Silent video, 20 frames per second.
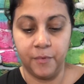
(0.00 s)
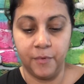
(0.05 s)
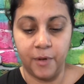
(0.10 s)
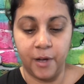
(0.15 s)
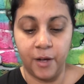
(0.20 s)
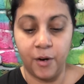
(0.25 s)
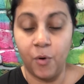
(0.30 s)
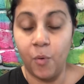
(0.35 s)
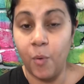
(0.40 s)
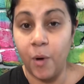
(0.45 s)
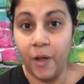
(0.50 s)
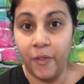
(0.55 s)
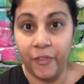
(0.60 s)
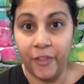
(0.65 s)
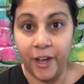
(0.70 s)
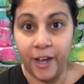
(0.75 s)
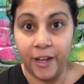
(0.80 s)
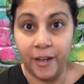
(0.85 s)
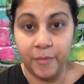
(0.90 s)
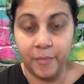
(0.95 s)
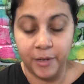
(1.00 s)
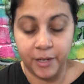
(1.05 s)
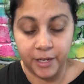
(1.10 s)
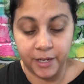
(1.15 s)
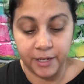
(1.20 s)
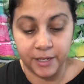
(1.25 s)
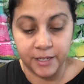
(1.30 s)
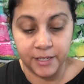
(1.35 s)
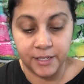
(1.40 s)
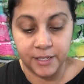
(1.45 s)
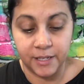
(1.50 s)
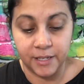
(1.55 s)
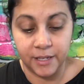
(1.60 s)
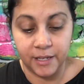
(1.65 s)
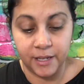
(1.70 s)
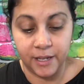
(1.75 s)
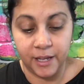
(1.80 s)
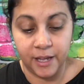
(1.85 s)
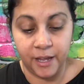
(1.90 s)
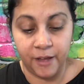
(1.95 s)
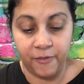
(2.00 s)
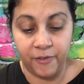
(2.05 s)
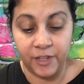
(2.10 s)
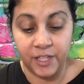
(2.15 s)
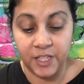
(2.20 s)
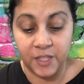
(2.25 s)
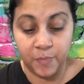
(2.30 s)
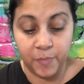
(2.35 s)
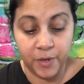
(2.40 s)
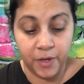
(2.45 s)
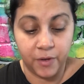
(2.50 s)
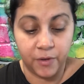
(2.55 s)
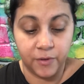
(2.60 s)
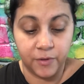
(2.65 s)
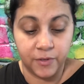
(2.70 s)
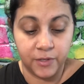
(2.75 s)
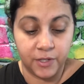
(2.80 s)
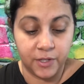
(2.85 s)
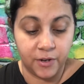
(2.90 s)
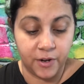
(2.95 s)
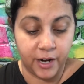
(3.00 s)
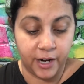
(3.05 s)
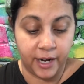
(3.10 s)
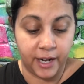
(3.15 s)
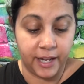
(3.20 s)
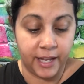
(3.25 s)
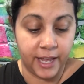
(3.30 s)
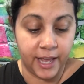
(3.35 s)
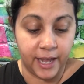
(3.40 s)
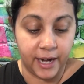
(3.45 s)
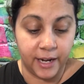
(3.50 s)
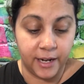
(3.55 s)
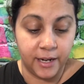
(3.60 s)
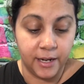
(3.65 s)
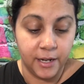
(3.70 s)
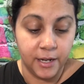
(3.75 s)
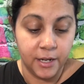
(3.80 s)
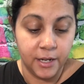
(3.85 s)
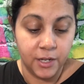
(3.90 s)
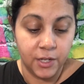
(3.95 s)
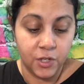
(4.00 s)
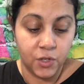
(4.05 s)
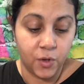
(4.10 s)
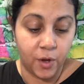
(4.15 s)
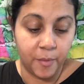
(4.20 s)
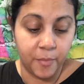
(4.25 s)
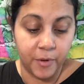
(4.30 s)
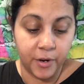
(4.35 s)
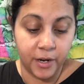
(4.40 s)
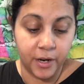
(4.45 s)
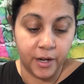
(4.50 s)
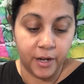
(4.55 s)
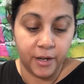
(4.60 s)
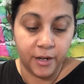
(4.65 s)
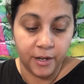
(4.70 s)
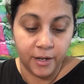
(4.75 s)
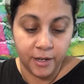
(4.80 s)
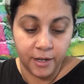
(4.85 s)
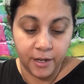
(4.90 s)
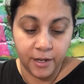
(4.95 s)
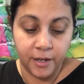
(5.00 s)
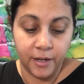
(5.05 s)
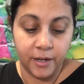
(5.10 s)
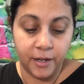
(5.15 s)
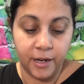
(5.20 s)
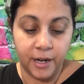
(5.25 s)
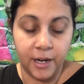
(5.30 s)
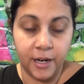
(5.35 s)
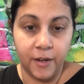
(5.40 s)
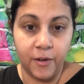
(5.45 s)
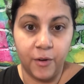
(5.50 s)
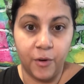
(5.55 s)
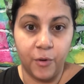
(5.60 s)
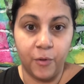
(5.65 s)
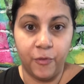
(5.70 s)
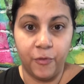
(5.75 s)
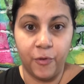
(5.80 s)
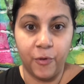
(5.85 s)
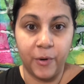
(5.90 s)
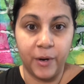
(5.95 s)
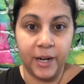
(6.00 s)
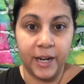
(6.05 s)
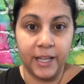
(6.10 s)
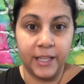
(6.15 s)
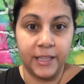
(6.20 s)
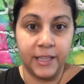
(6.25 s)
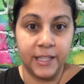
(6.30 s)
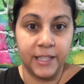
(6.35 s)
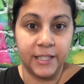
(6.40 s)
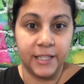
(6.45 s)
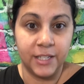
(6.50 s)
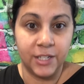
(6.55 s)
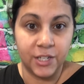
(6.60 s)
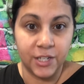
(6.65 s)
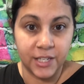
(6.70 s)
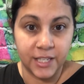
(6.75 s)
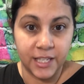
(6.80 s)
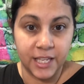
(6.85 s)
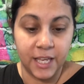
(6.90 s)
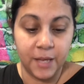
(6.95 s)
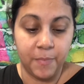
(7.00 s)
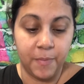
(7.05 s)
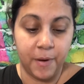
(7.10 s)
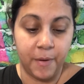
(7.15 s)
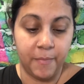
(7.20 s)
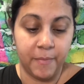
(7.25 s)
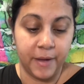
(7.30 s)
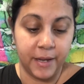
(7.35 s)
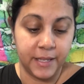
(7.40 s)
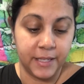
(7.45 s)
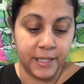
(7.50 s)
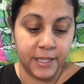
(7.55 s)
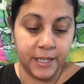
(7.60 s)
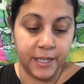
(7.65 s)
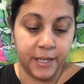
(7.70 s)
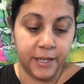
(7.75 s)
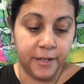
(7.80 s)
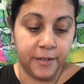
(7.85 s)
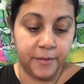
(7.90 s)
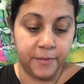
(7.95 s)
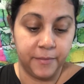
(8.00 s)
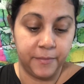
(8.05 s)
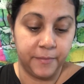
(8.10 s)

I don't want that because if it spills, they're not gonna get it. So I'm gonna kind of go forward like this and just keep on mixing it.